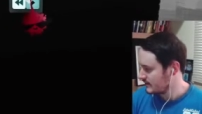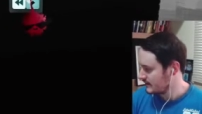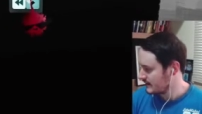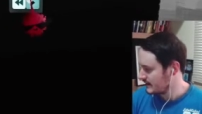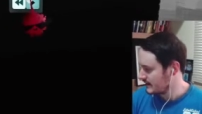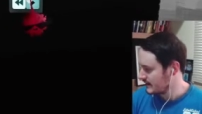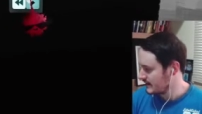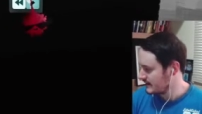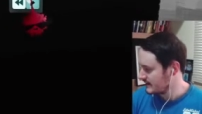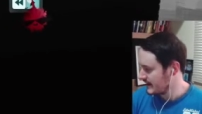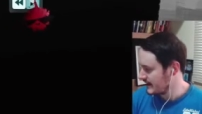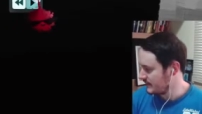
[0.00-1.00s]

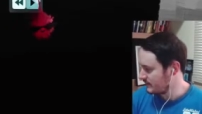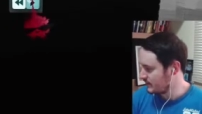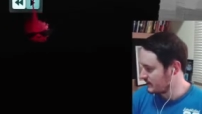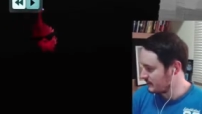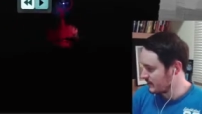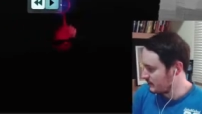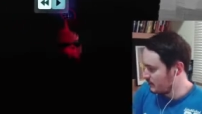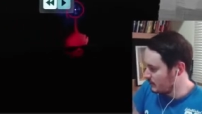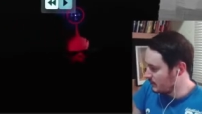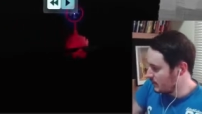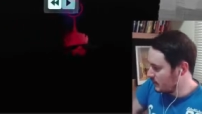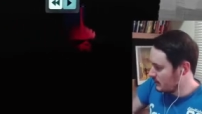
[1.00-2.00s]
Yeah, put the purple
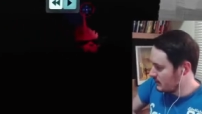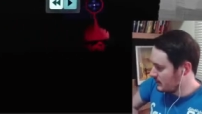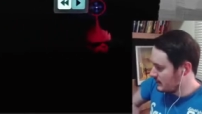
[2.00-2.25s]
bolt